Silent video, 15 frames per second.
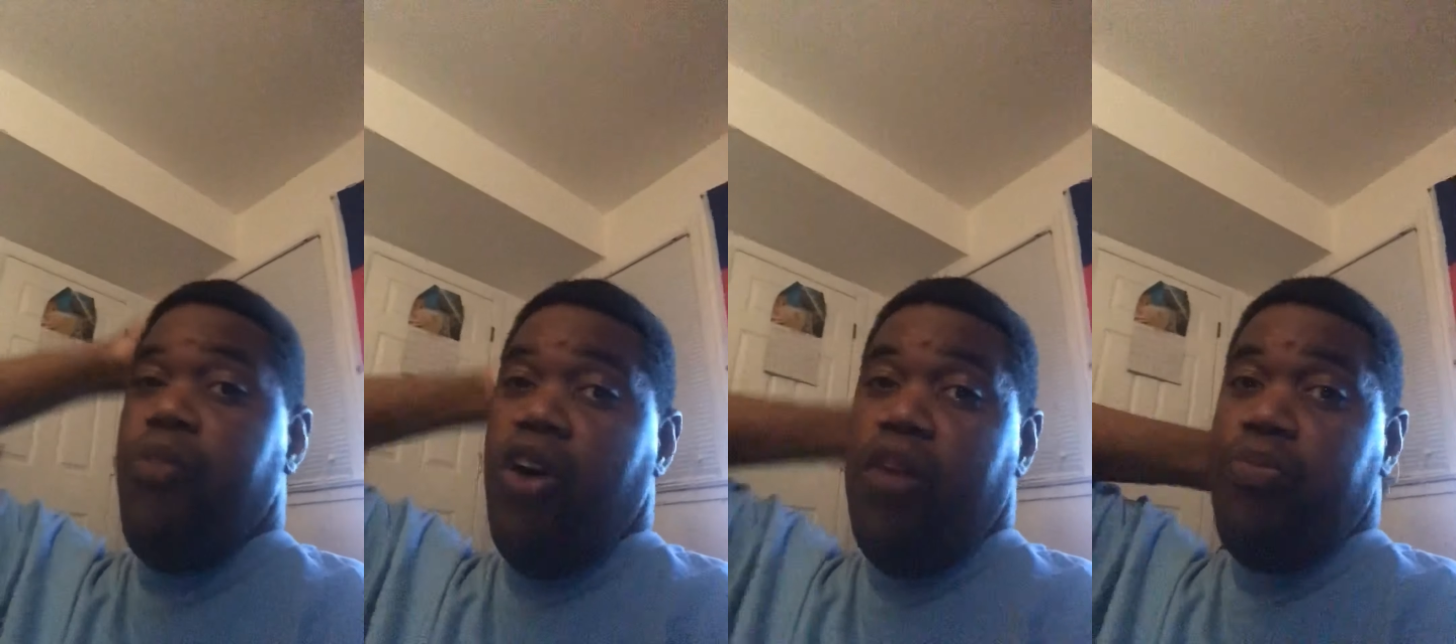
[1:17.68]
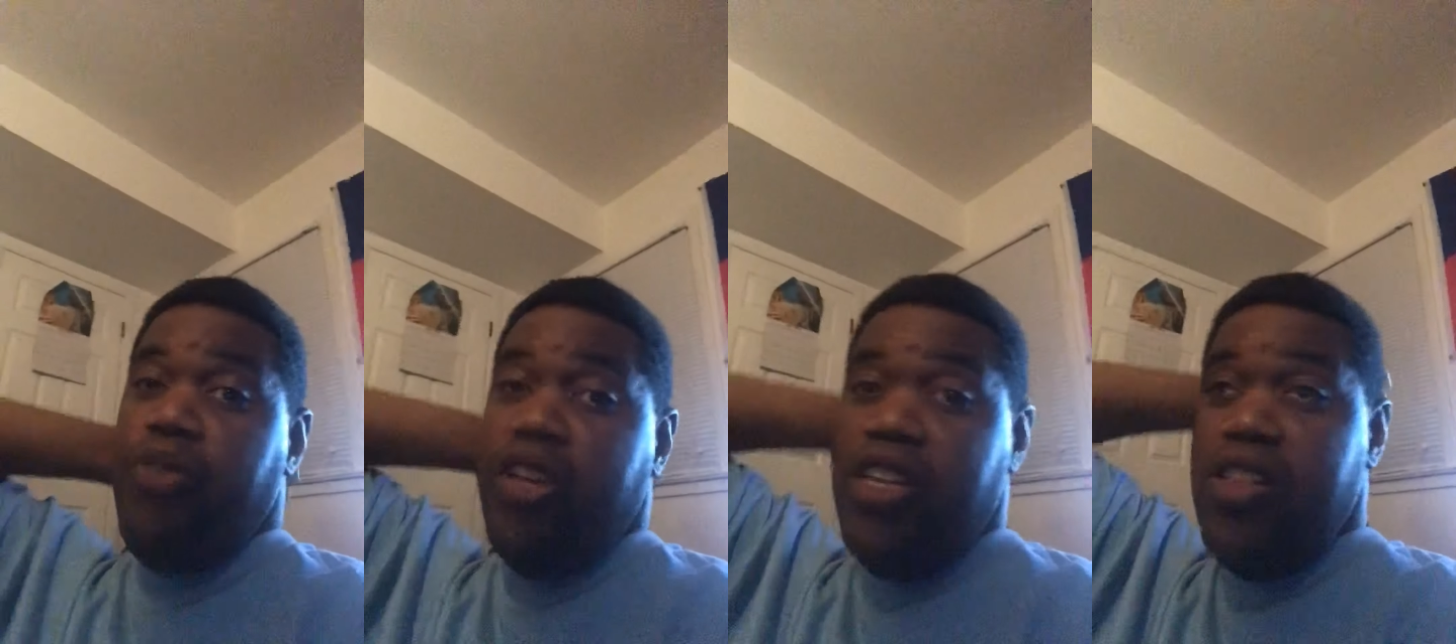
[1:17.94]

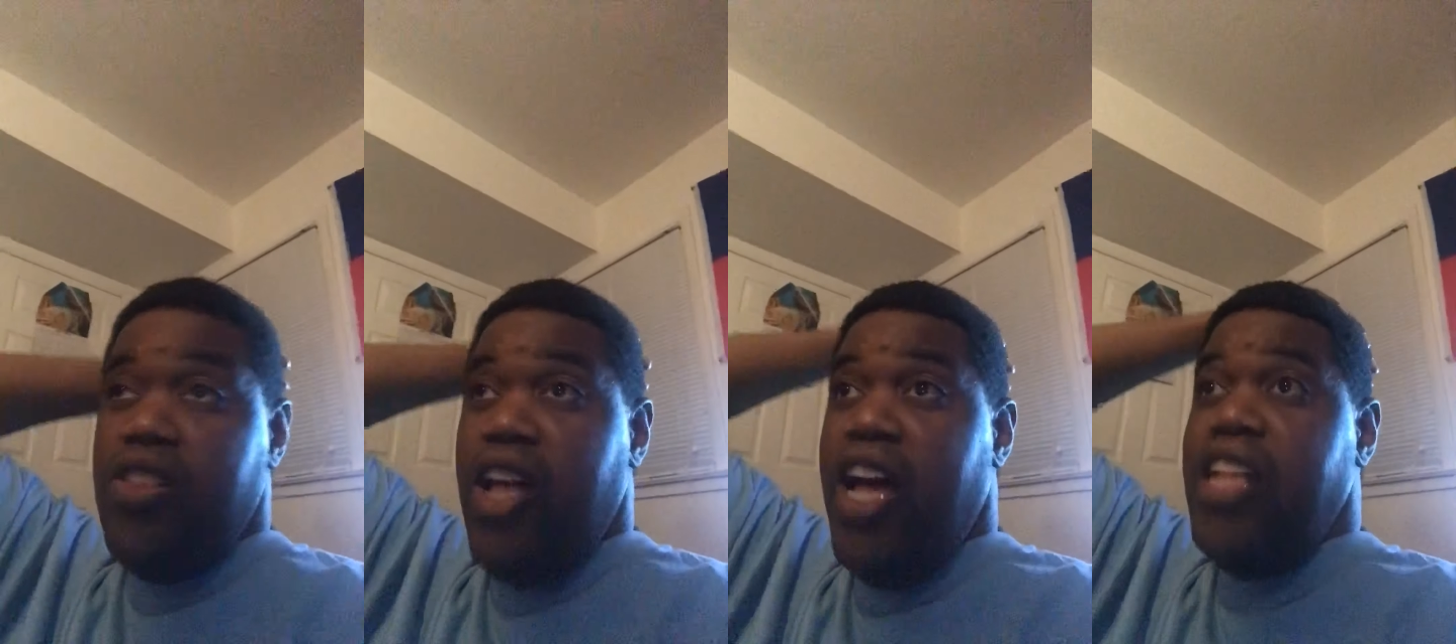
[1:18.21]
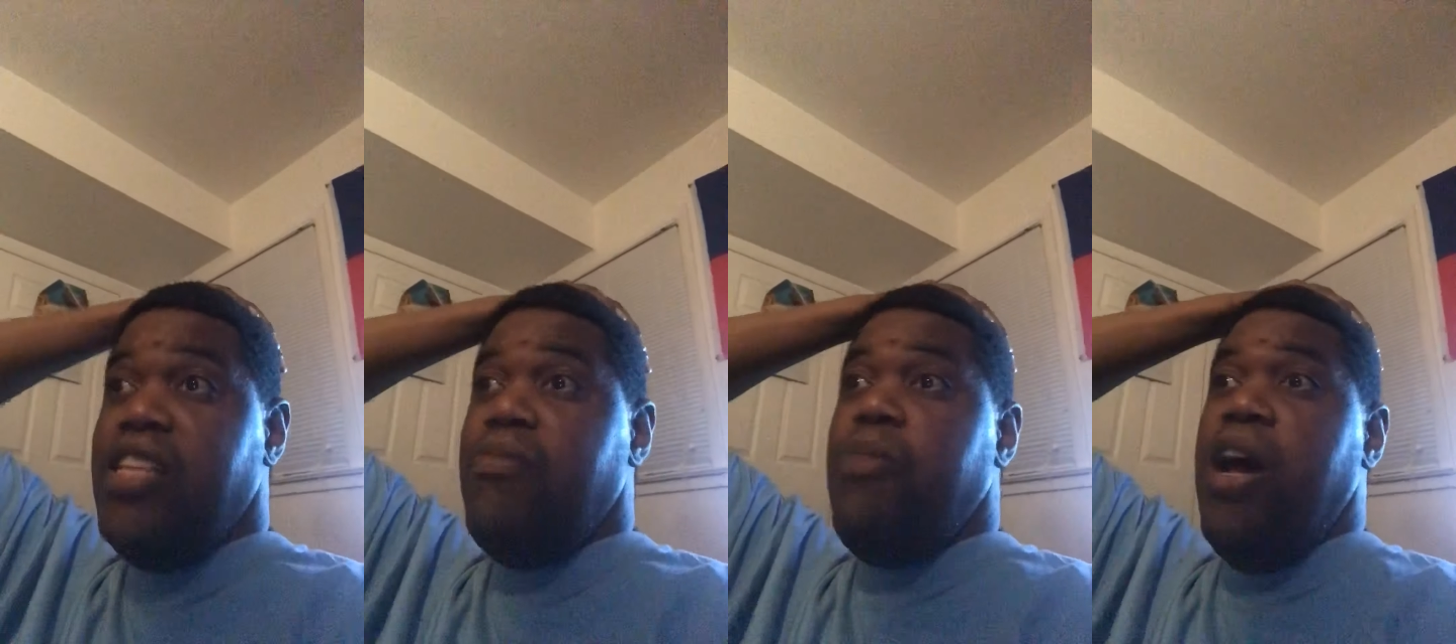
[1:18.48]
part, but he
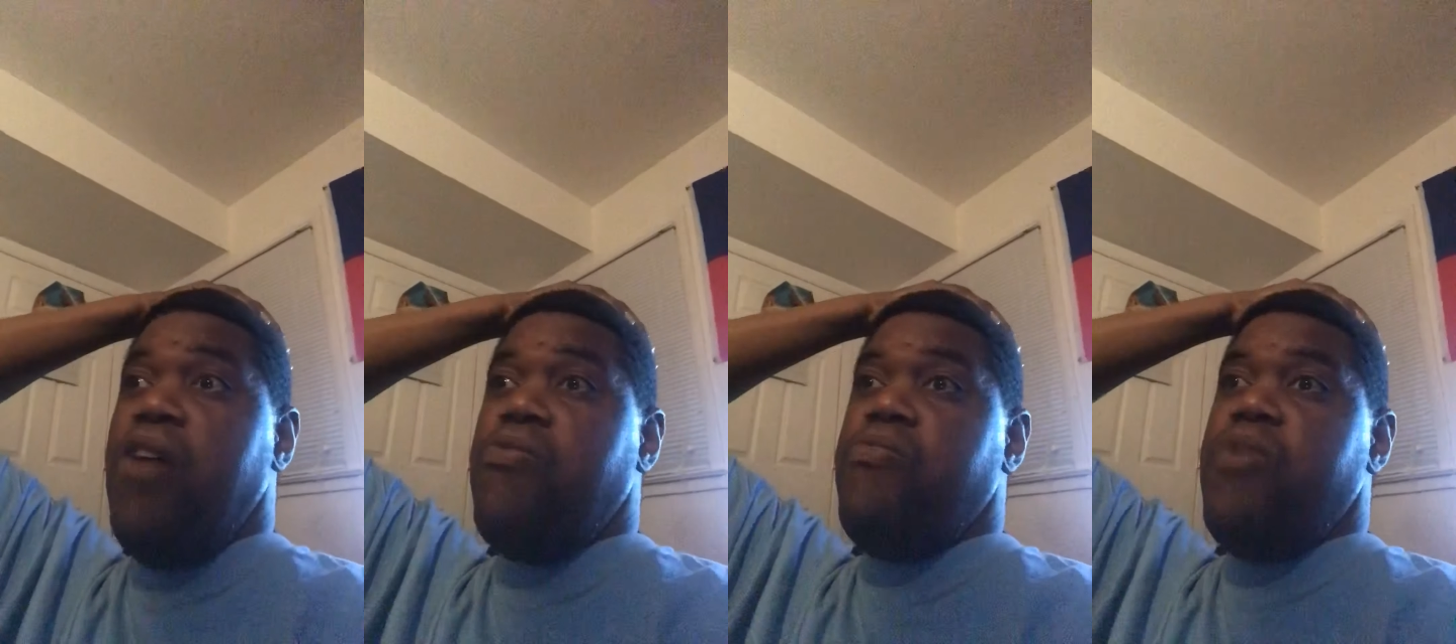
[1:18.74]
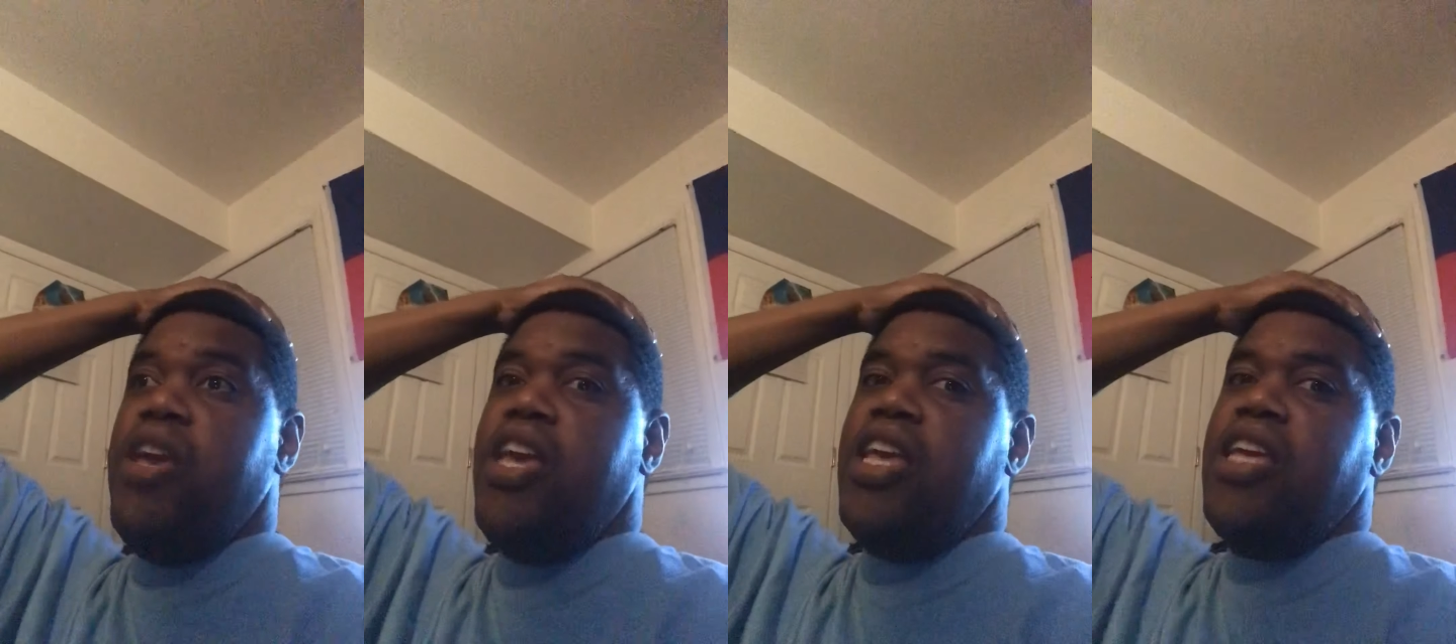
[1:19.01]
lying about
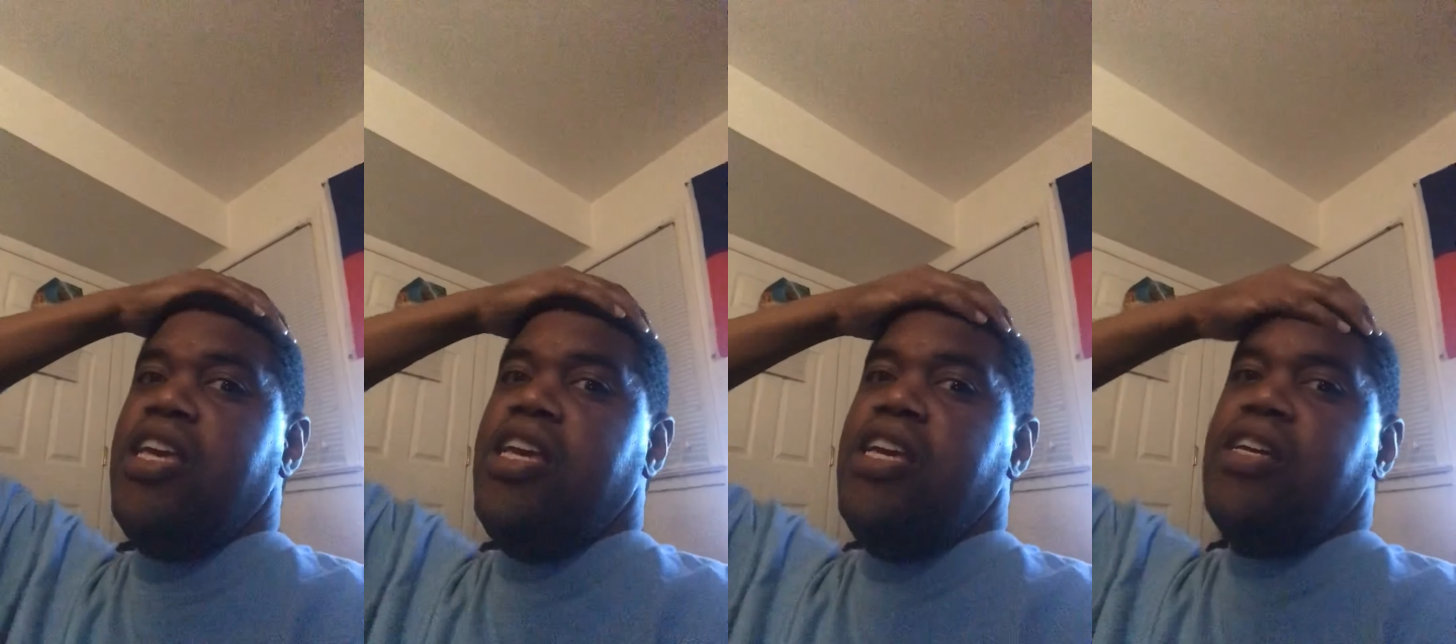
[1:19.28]
Rick,